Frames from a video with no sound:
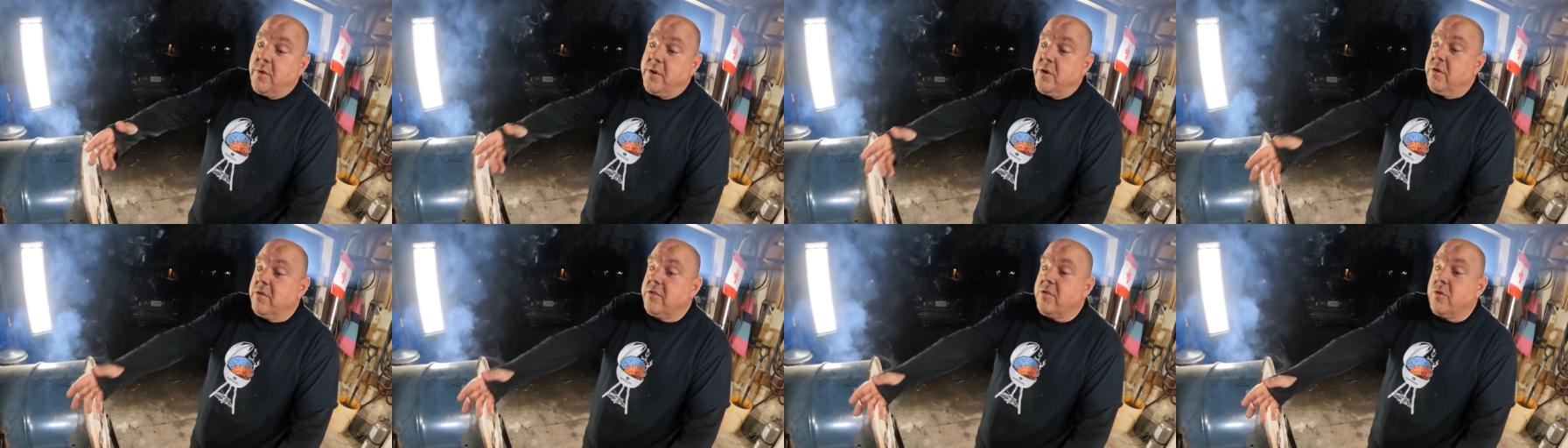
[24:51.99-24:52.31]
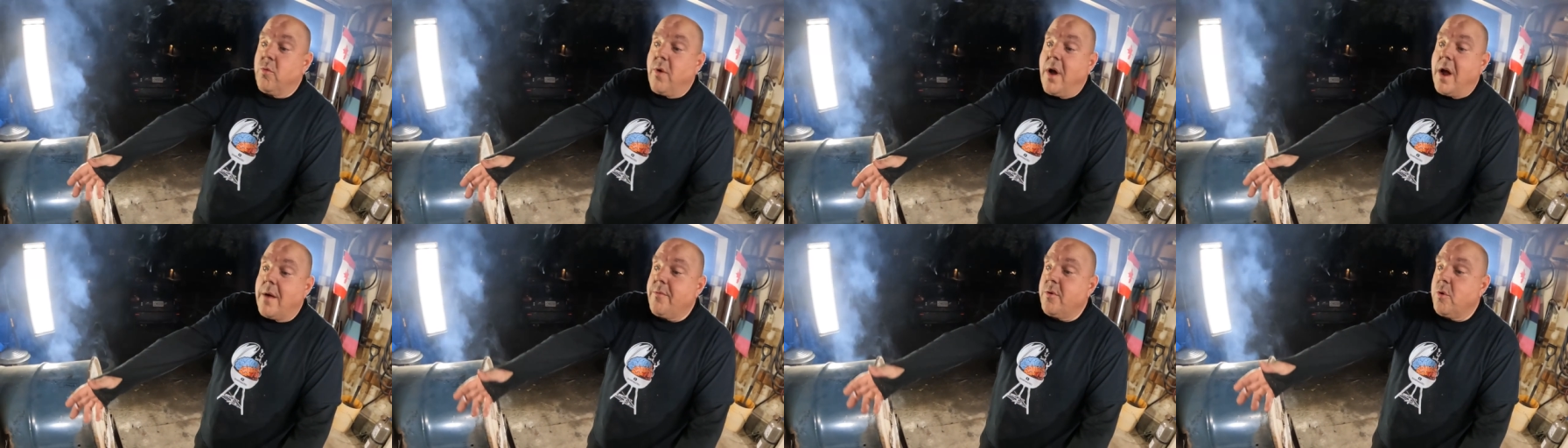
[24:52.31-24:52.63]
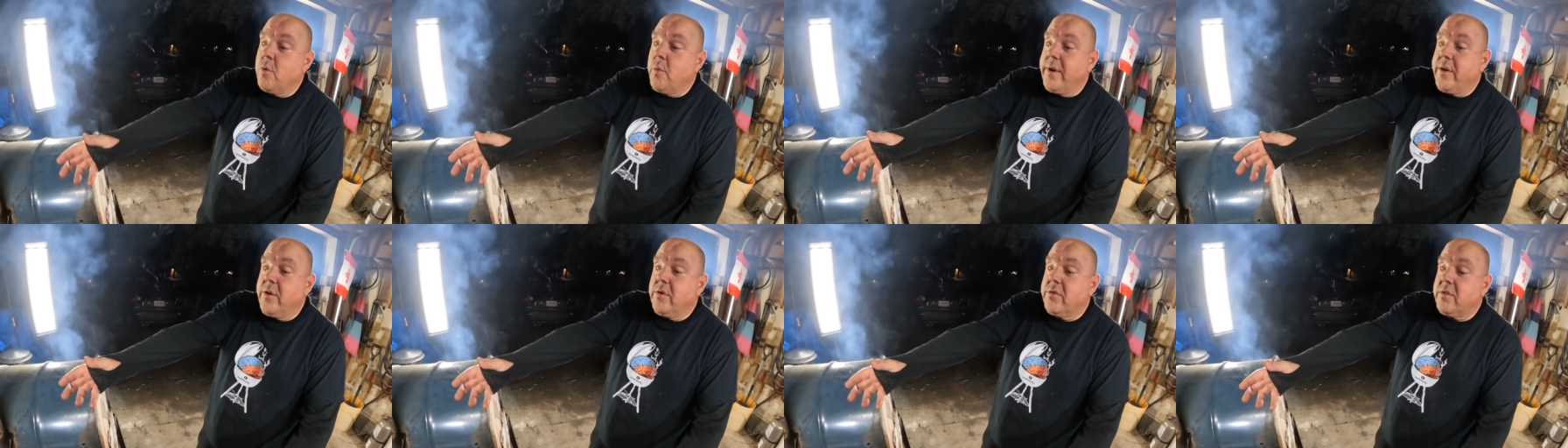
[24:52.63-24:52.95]
We use the Weber
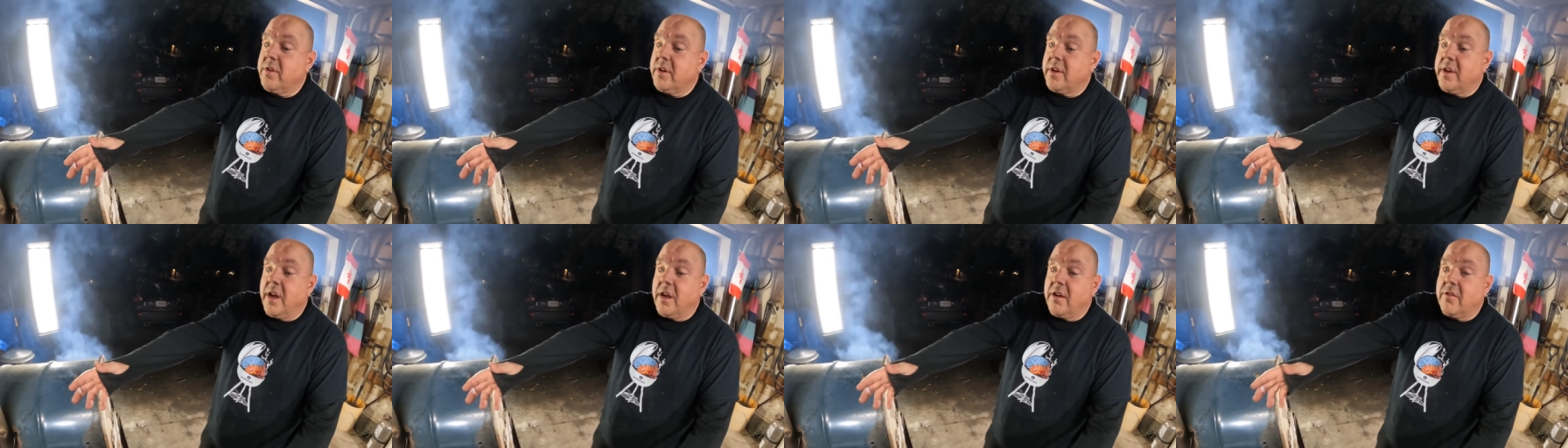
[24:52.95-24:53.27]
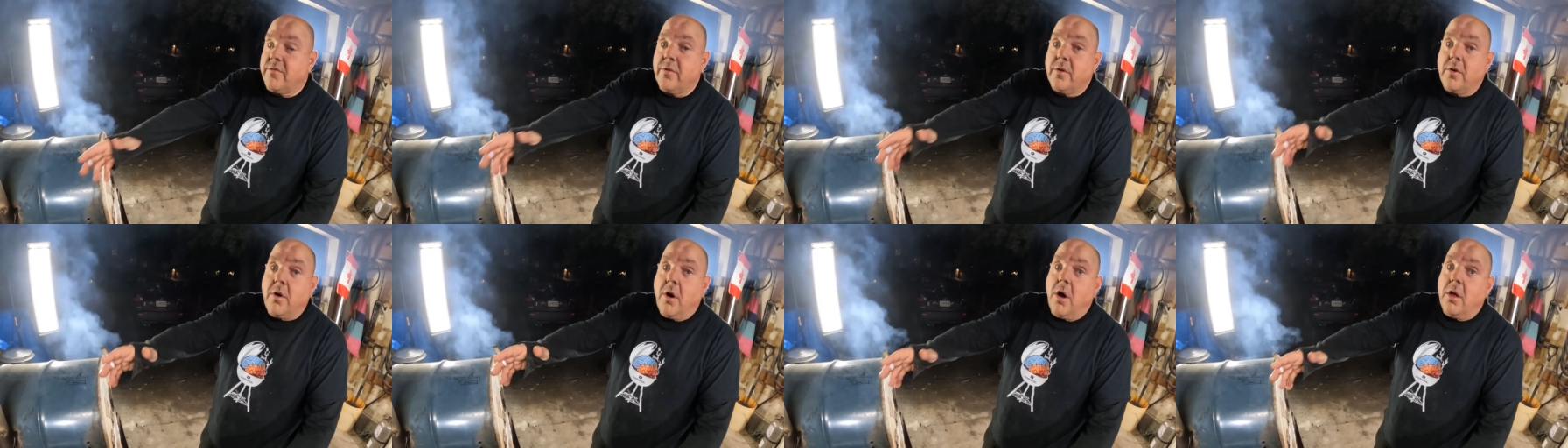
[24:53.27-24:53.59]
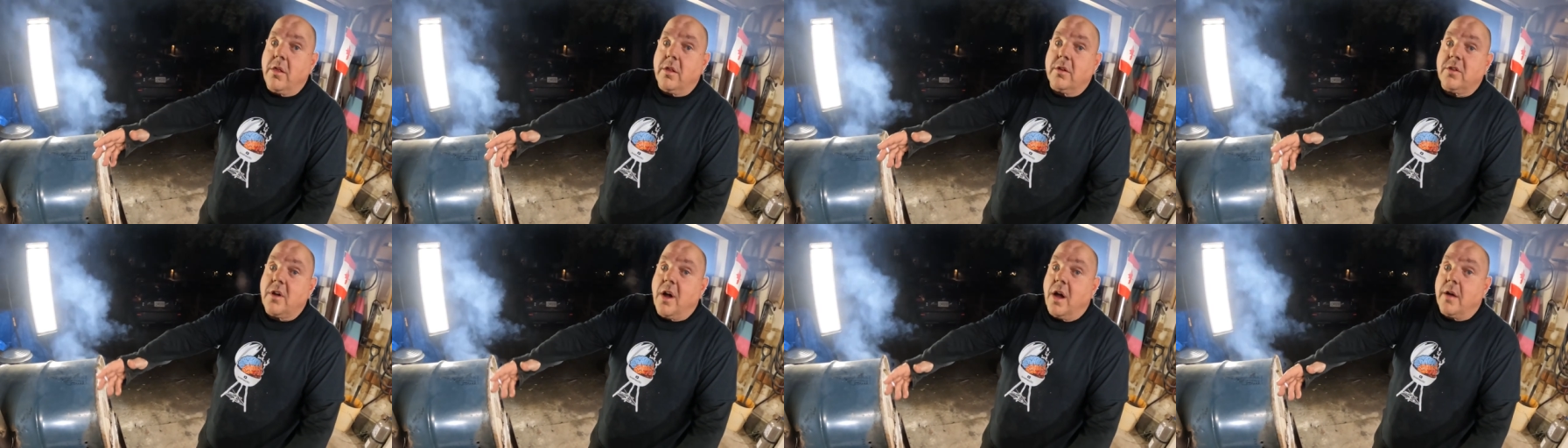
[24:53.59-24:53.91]
and we use the Kingsford
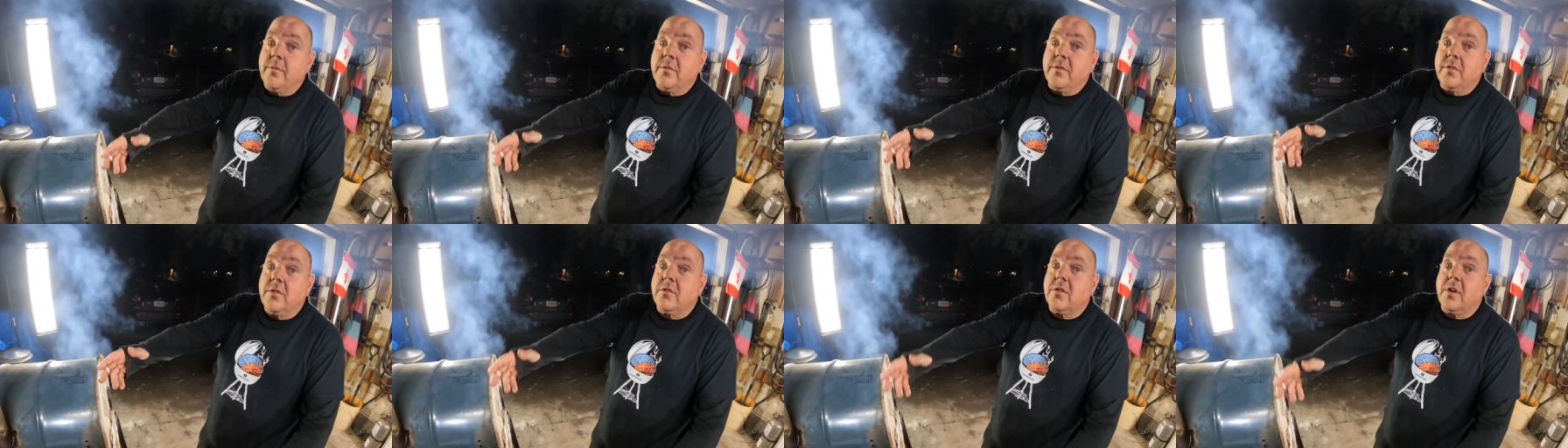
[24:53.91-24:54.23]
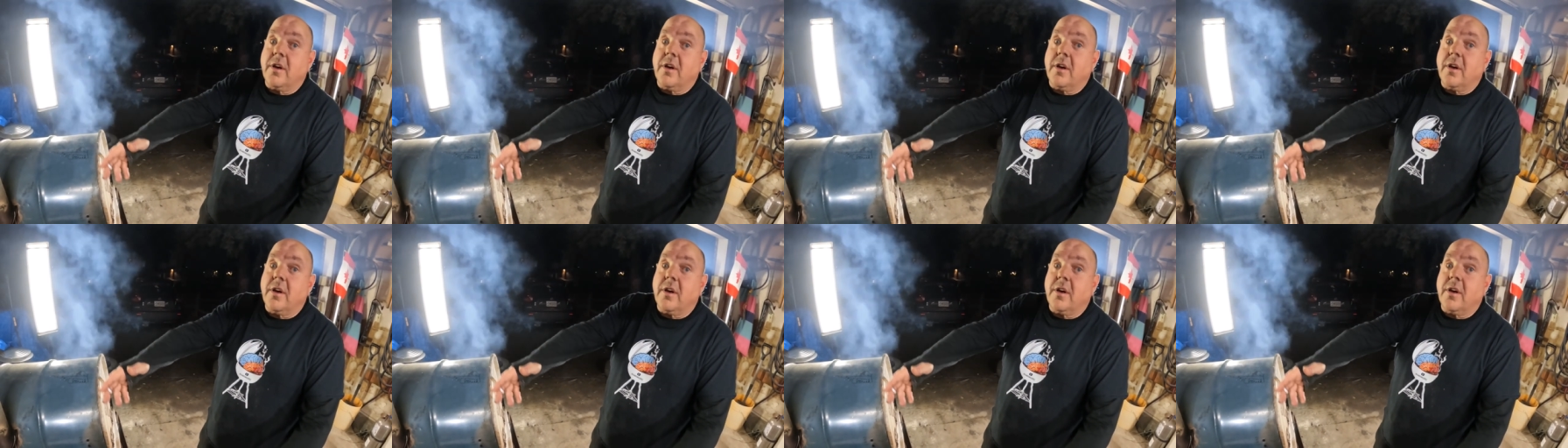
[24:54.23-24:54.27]
all the time.